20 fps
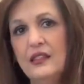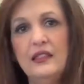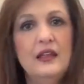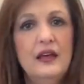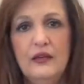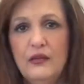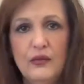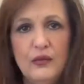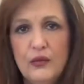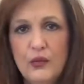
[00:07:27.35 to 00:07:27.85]

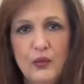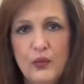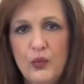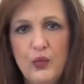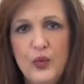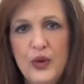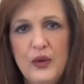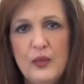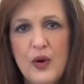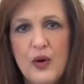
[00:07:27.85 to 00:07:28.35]
then
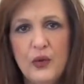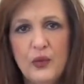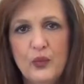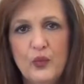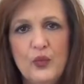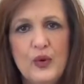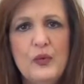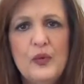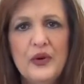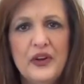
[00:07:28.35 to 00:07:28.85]
we
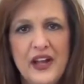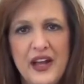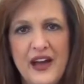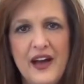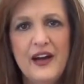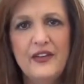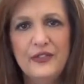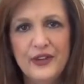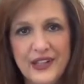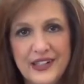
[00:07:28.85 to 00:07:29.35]
won't
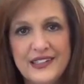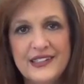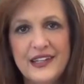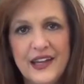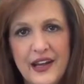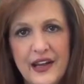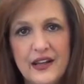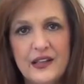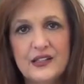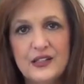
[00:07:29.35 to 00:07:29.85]
have what it
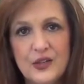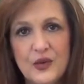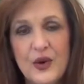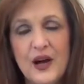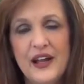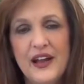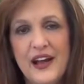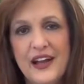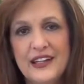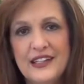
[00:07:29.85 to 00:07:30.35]
takes,
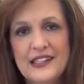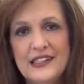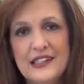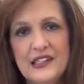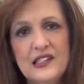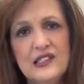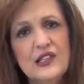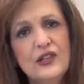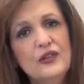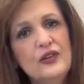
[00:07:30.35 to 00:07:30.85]
quite
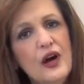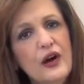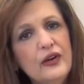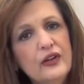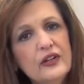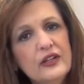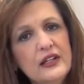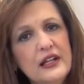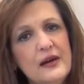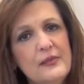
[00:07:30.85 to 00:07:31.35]
honestly. So know
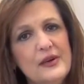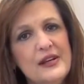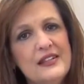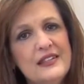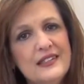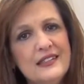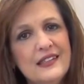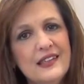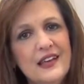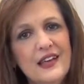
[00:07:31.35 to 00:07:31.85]
your
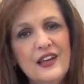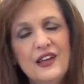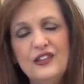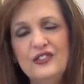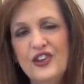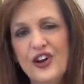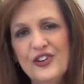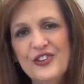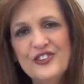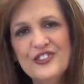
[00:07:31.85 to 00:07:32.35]
limits,
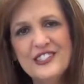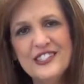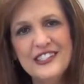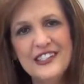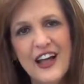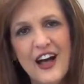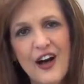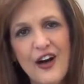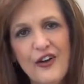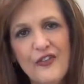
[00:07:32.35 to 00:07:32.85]
know
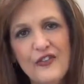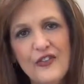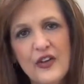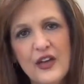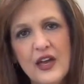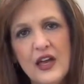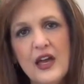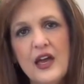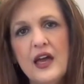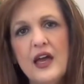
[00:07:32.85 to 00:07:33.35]
yourself,
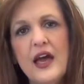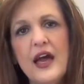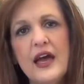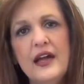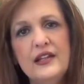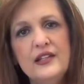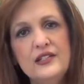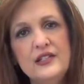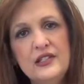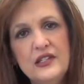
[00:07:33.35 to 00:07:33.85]

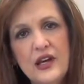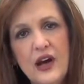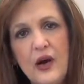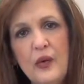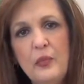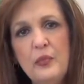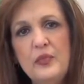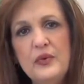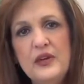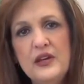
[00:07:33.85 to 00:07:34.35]
and
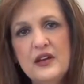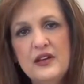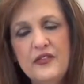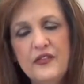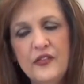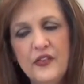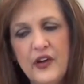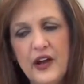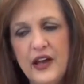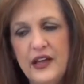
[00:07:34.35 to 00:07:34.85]
don't be
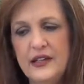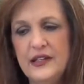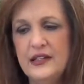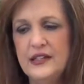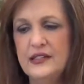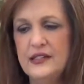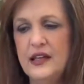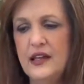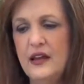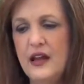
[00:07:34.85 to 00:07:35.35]
afraid to
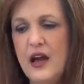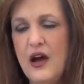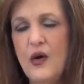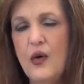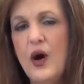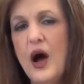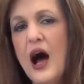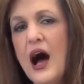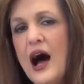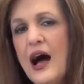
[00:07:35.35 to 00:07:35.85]
say
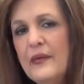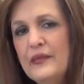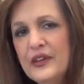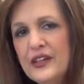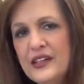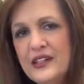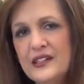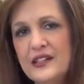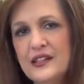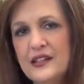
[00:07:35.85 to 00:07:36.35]
no. I'm
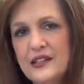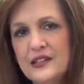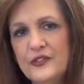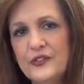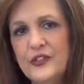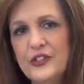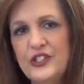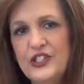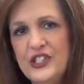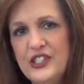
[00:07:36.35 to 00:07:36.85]
going to talk
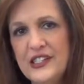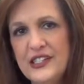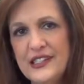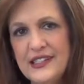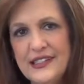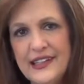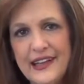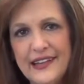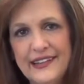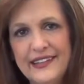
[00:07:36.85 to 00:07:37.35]
for just a
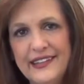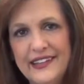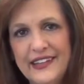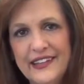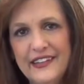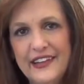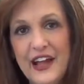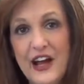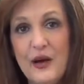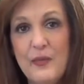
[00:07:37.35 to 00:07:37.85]
second
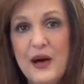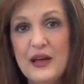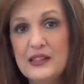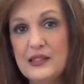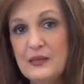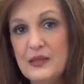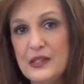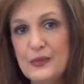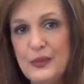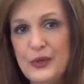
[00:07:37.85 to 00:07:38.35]
here now about
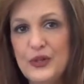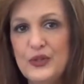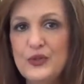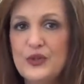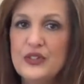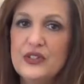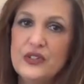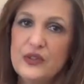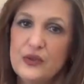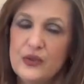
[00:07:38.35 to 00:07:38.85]
some
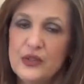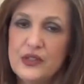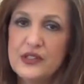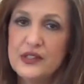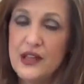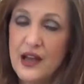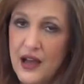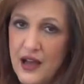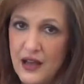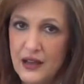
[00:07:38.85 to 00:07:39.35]
spiritual
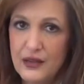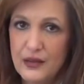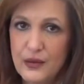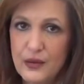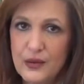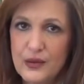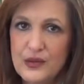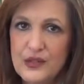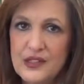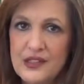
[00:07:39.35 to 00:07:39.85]
tools I
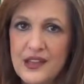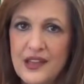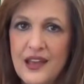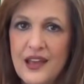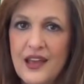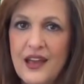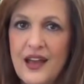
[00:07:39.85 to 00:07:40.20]
use,